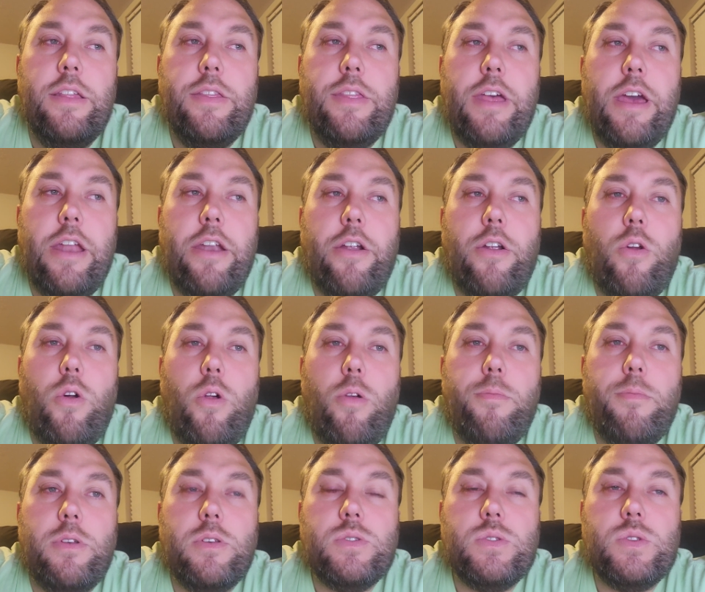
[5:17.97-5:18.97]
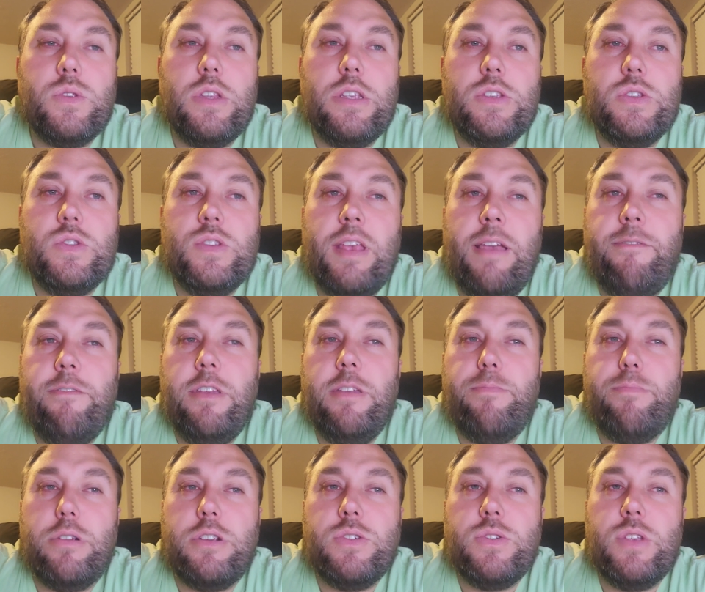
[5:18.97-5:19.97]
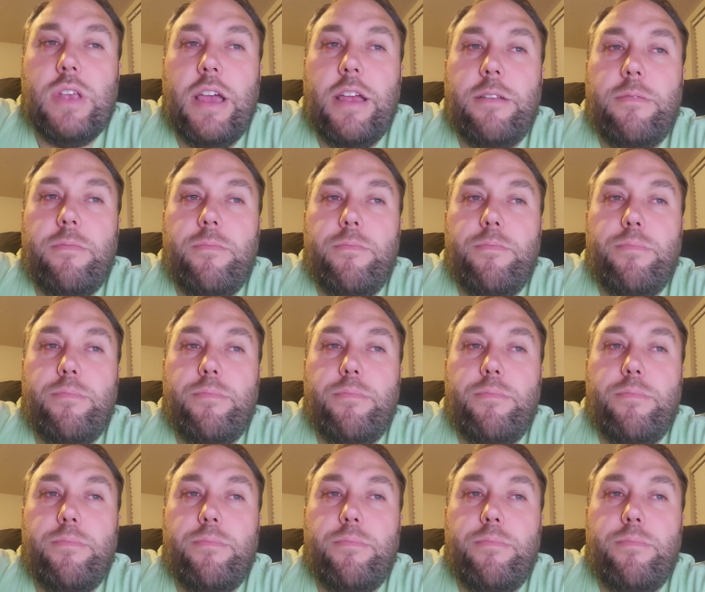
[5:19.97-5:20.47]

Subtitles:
that are almost 70%